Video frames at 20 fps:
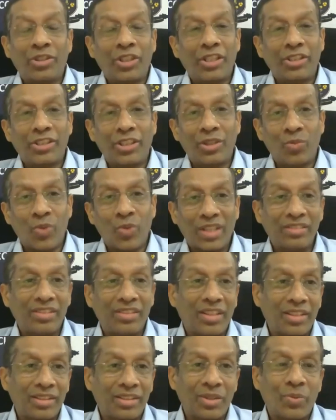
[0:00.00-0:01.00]
changing one
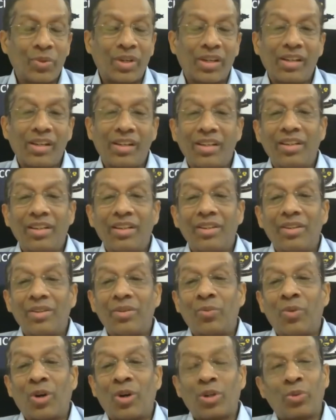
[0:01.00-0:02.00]
thing in the world,
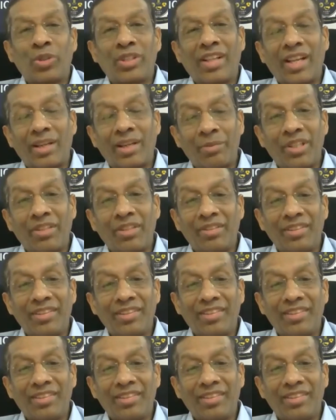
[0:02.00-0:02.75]
what will that be?